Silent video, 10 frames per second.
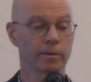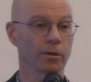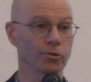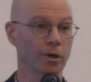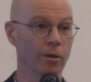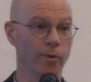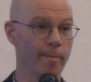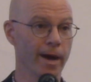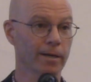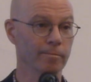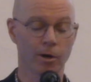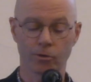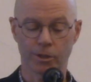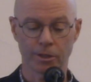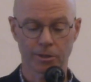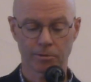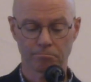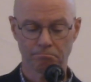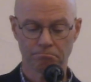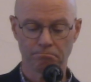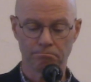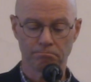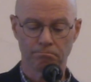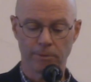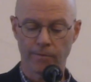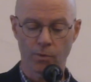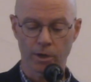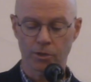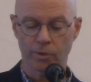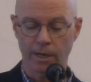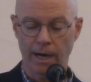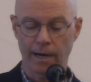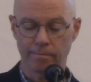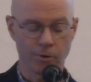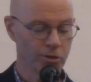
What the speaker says: goes all the way back to Moses, never works with God.